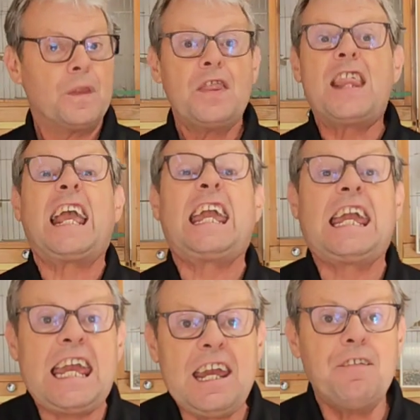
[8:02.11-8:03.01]
They
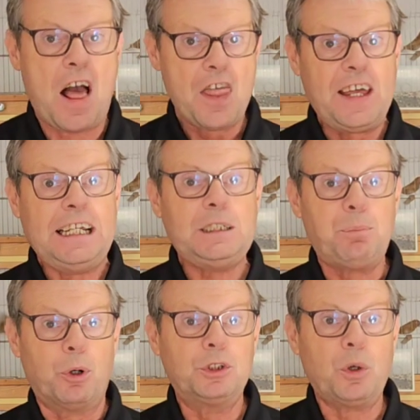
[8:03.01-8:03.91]
gave these
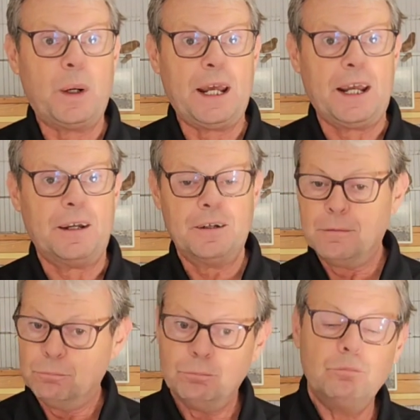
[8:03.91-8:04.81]
birds away
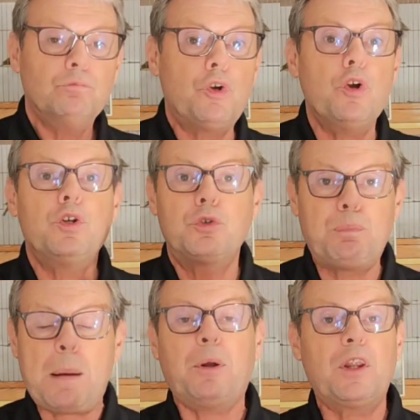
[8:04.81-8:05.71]
to
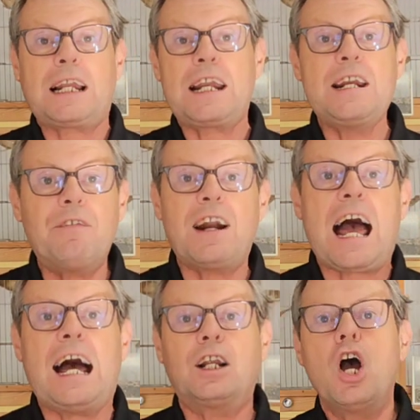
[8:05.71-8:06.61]
people that never
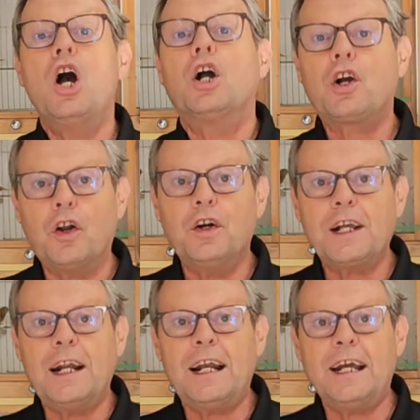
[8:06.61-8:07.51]
had colour
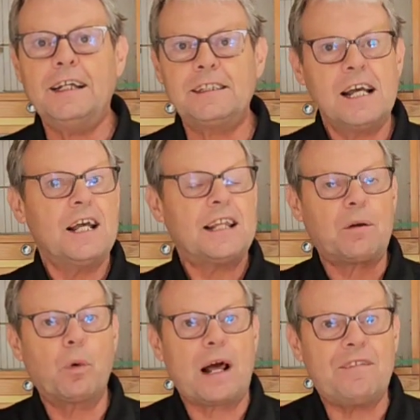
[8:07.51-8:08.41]
canaries that
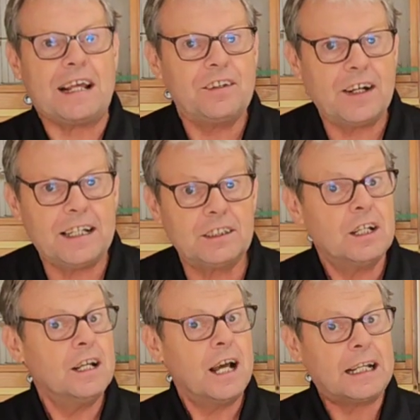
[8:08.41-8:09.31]
would have the
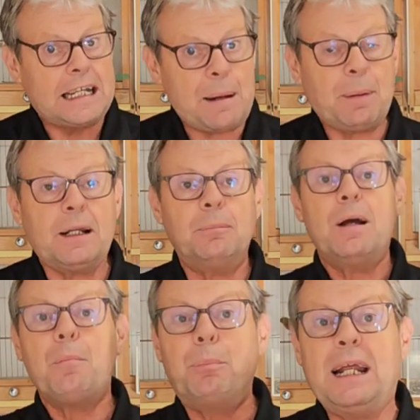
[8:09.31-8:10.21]
interest in keeping them,
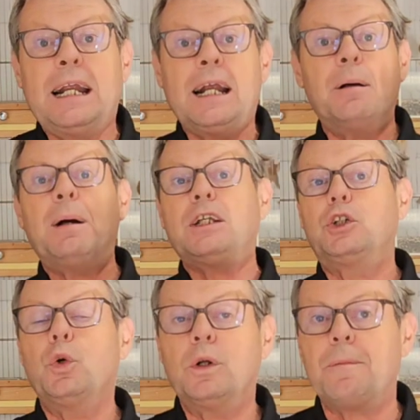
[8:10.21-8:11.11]
breeding them and
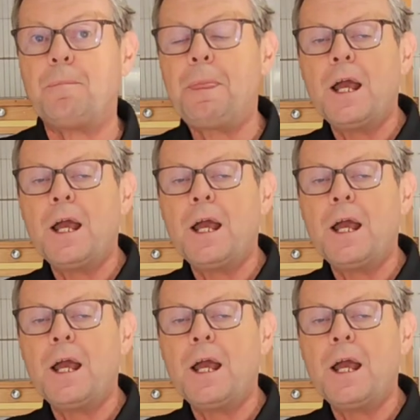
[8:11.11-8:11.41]
showing them.